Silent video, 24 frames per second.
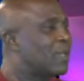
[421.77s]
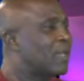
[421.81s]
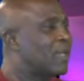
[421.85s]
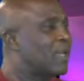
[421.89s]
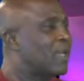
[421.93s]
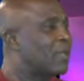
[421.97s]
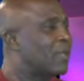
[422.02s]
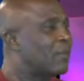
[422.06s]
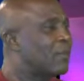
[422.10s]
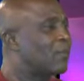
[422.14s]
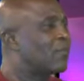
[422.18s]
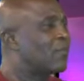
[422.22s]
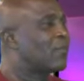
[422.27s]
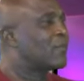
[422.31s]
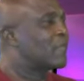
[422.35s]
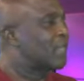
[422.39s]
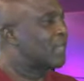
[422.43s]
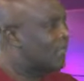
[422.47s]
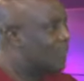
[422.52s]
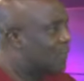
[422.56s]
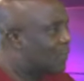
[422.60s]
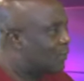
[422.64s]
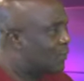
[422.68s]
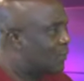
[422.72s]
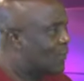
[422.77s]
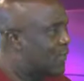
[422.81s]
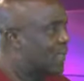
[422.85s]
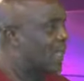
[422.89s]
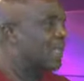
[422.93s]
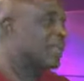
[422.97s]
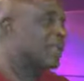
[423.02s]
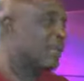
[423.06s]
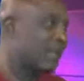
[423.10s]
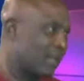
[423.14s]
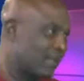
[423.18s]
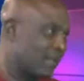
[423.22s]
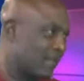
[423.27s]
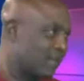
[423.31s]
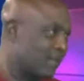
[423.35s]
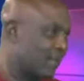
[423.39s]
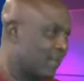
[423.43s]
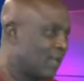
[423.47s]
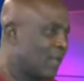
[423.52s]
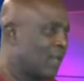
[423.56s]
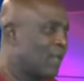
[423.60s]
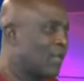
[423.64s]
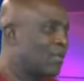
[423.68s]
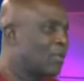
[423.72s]
a lot of security and the rest.
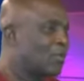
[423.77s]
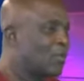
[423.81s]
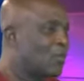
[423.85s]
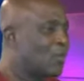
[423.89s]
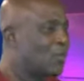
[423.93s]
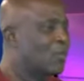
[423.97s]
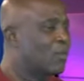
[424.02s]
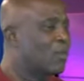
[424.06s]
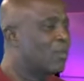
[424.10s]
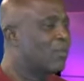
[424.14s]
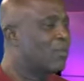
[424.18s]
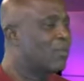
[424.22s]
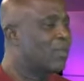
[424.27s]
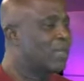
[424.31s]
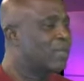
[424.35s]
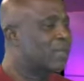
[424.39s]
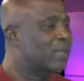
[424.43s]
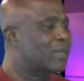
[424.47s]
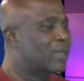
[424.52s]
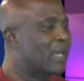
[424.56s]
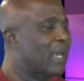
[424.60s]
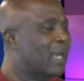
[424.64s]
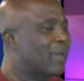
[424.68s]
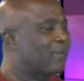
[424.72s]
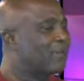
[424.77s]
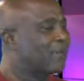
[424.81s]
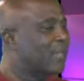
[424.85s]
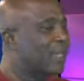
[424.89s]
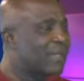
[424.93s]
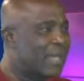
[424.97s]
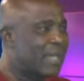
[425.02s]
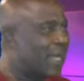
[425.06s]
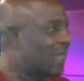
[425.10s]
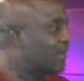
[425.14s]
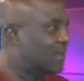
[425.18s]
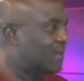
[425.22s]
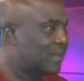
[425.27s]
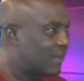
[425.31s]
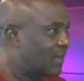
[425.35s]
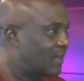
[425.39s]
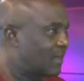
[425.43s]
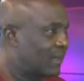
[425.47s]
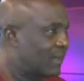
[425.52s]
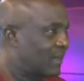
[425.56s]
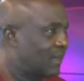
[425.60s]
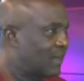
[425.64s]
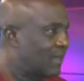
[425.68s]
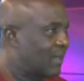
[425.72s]
So, but after that,
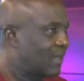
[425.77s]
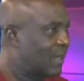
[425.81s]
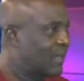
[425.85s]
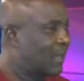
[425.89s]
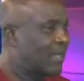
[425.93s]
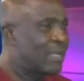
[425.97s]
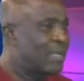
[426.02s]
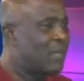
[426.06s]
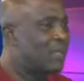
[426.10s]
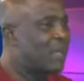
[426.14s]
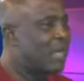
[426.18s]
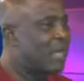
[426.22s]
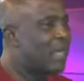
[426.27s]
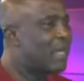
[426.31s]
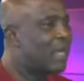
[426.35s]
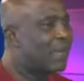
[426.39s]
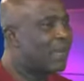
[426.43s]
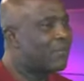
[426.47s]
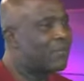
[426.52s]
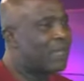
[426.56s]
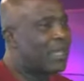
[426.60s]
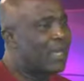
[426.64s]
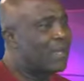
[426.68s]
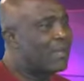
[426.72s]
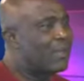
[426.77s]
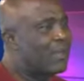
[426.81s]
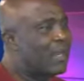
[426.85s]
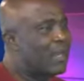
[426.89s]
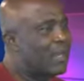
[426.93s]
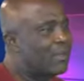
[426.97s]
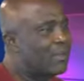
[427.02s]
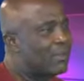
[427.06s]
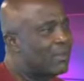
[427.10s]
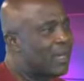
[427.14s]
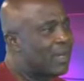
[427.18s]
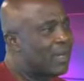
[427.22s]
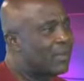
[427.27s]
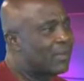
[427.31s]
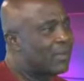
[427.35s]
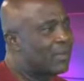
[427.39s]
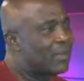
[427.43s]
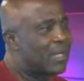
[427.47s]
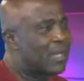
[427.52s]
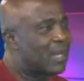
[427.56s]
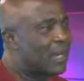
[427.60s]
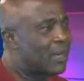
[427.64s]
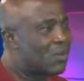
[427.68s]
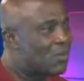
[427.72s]
immediately after
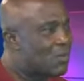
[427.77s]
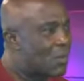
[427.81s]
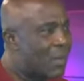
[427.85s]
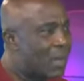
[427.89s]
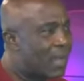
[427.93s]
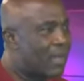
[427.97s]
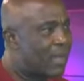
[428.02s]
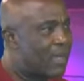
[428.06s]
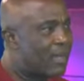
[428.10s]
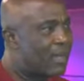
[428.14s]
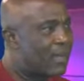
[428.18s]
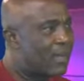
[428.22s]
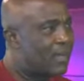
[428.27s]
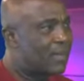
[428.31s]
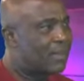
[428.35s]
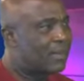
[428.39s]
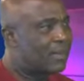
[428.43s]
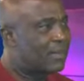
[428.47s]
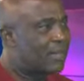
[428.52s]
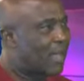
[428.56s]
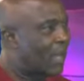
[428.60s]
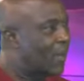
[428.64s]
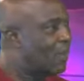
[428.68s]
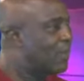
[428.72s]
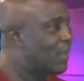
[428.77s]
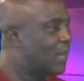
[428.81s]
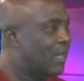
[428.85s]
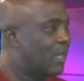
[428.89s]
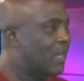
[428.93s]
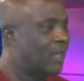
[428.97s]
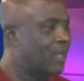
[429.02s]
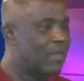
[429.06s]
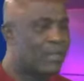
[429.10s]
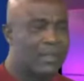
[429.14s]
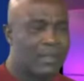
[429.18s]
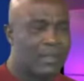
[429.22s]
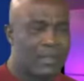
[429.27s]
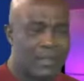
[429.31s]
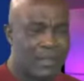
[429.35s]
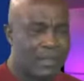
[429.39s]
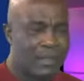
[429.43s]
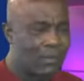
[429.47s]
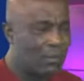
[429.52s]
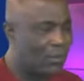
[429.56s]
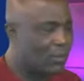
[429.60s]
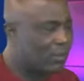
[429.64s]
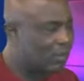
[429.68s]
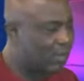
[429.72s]
Yaradua down here,
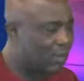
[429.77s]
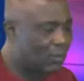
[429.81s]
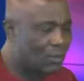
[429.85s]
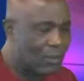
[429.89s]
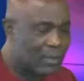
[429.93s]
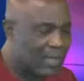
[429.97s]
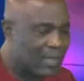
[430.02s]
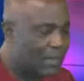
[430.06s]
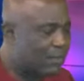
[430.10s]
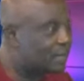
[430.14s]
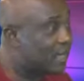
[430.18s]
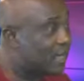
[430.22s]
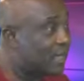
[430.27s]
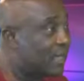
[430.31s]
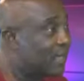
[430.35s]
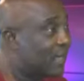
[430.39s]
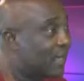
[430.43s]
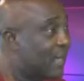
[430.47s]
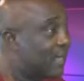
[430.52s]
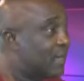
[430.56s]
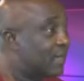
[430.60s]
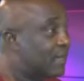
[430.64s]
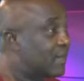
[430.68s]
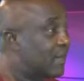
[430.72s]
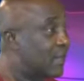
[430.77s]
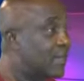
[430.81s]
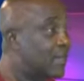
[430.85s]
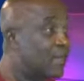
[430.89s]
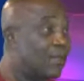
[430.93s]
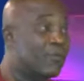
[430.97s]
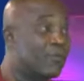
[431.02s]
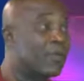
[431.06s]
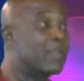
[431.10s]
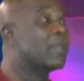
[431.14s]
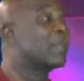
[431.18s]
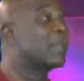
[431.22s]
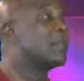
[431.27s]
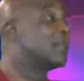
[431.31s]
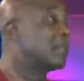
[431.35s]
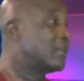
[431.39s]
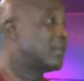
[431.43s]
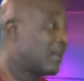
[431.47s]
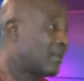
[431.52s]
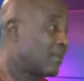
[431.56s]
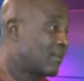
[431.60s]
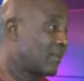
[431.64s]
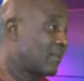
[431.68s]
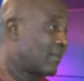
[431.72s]
what I'm saying now is a different Nigeria.
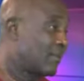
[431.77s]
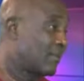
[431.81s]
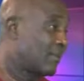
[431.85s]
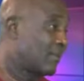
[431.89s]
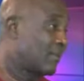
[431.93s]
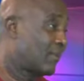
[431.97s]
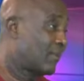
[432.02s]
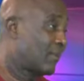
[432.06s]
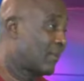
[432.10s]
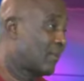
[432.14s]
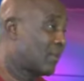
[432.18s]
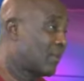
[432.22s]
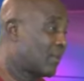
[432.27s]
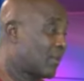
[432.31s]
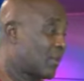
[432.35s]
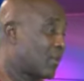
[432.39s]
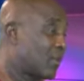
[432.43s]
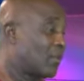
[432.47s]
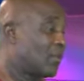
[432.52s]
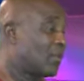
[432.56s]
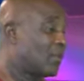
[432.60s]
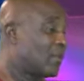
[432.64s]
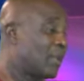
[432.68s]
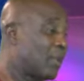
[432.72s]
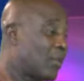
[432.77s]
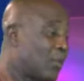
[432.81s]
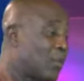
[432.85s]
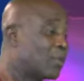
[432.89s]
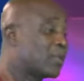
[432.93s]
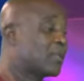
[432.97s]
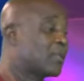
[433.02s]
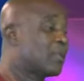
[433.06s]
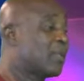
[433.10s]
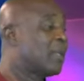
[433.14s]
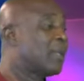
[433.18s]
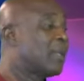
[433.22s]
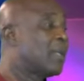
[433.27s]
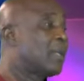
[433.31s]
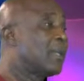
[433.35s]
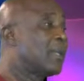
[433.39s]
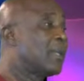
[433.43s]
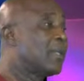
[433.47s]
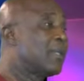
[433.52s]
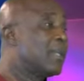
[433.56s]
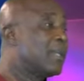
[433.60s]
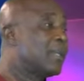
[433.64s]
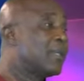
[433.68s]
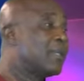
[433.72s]
So
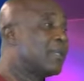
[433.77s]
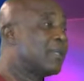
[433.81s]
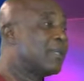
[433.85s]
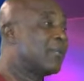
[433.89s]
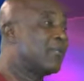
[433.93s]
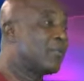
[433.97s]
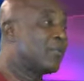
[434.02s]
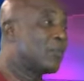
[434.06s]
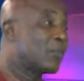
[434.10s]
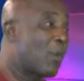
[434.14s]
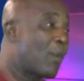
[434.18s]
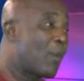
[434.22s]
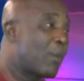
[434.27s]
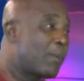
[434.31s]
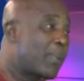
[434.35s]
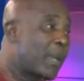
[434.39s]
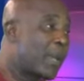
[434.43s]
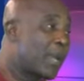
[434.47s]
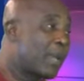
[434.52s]
if you compare...